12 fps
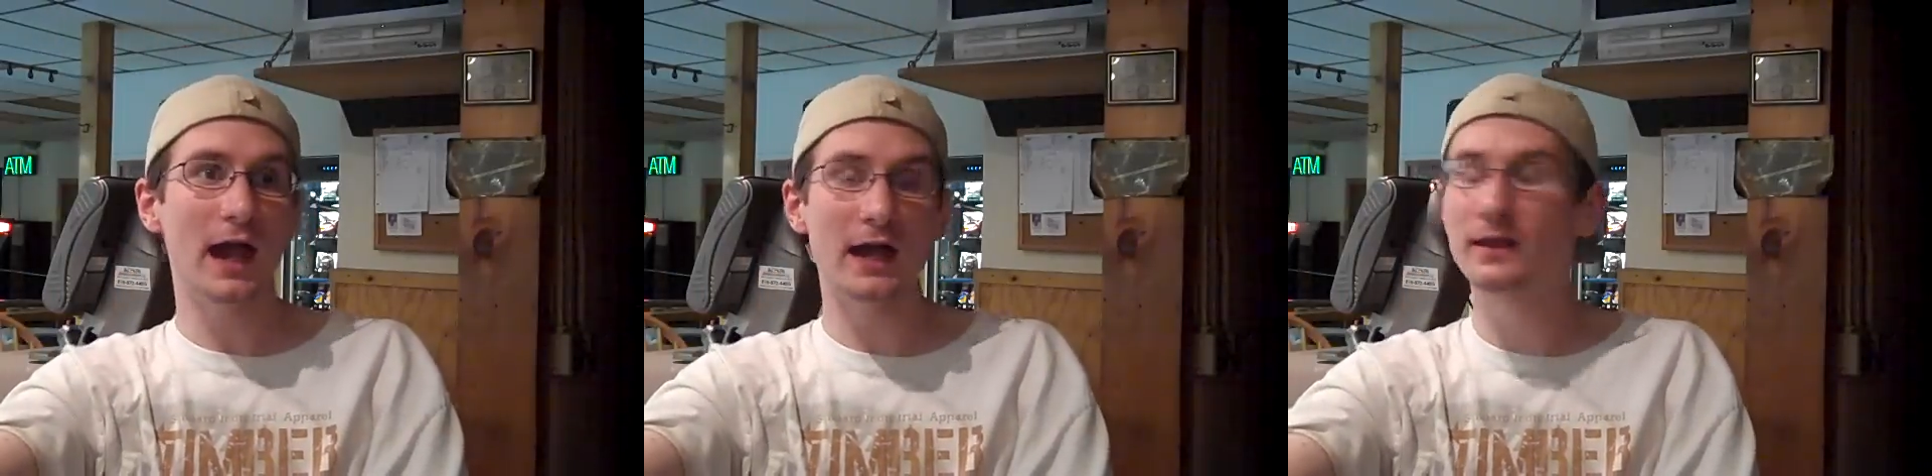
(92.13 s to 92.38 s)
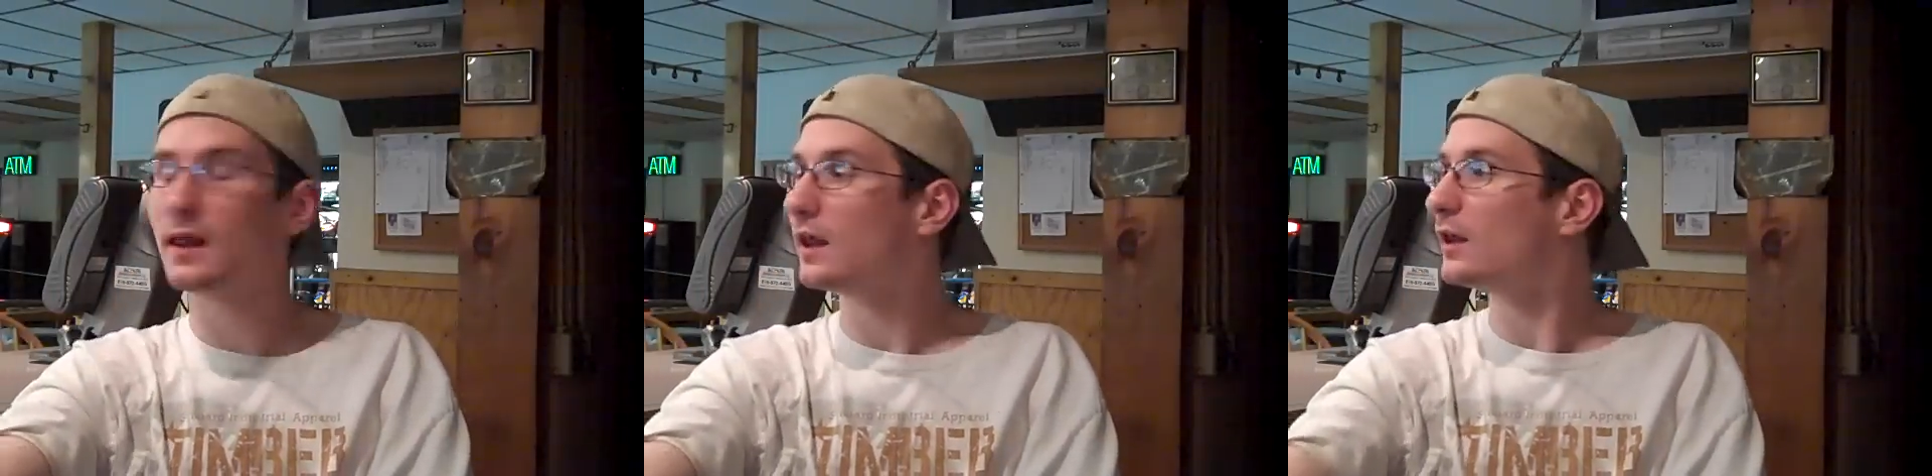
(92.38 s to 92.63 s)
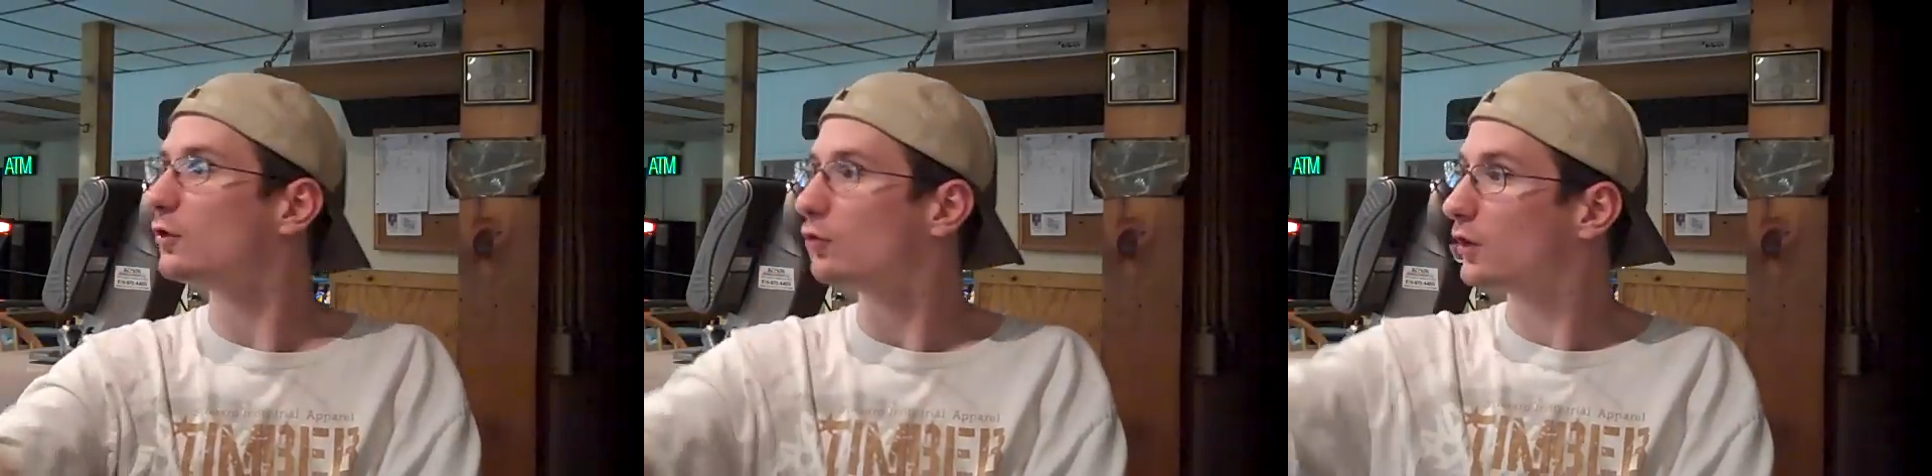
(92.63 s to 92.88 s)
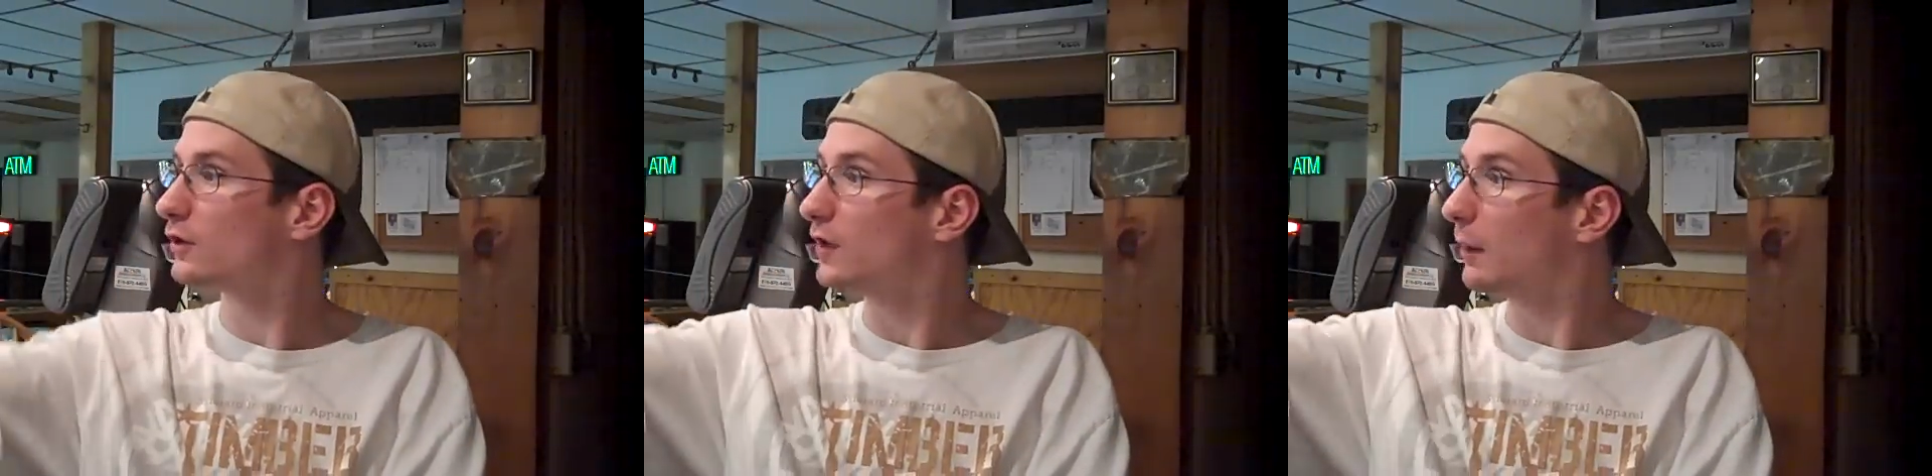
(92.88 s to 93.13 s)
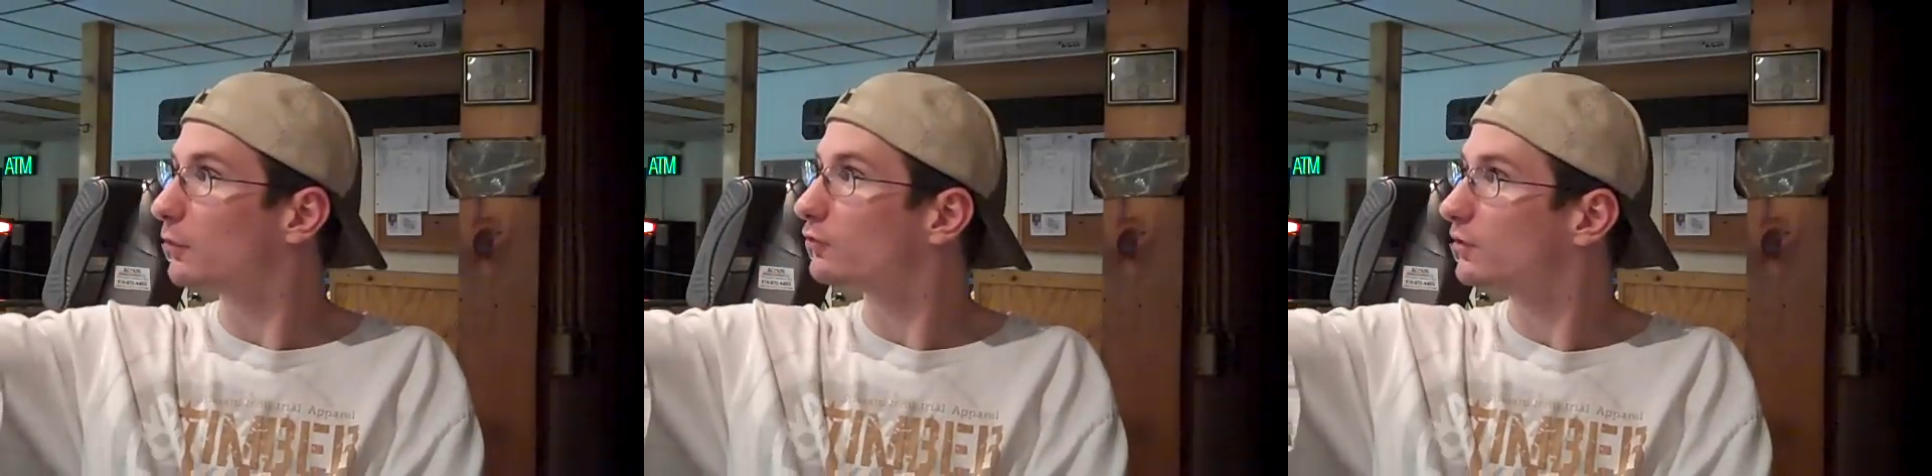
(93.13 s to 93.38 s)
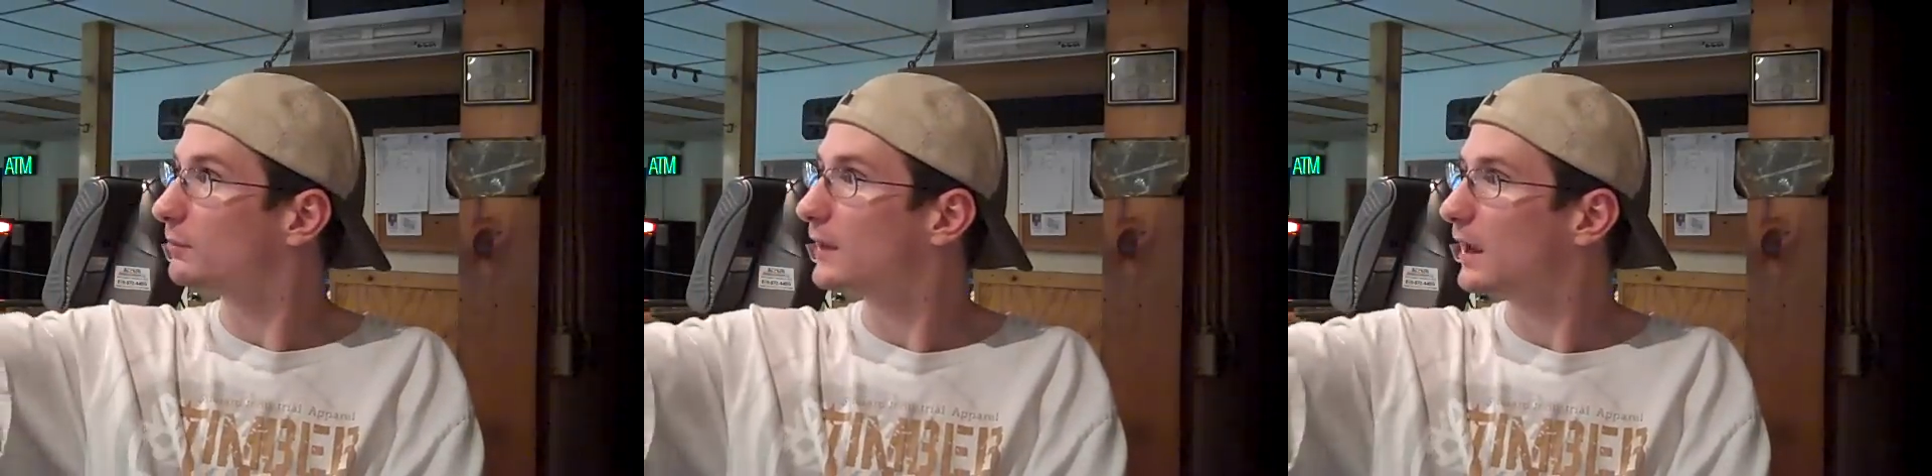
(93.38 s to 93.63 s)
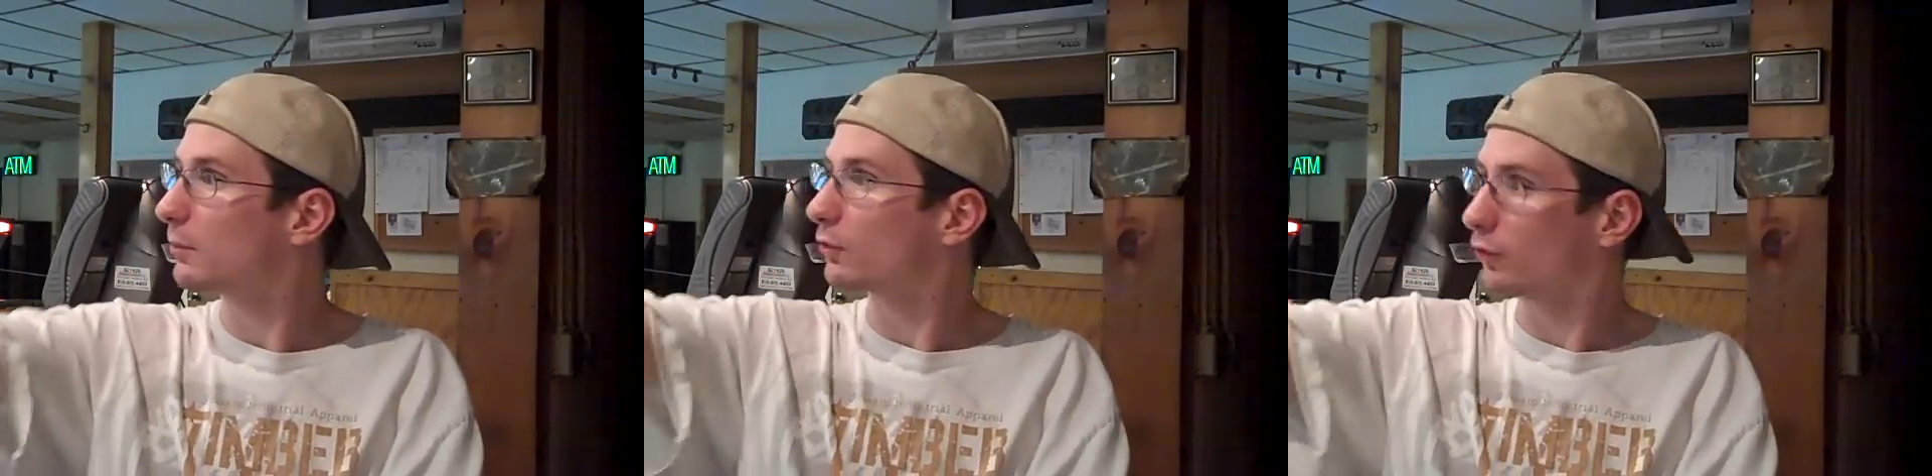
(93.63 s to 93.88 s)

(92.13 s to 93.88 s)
And, and it was on a double shim table.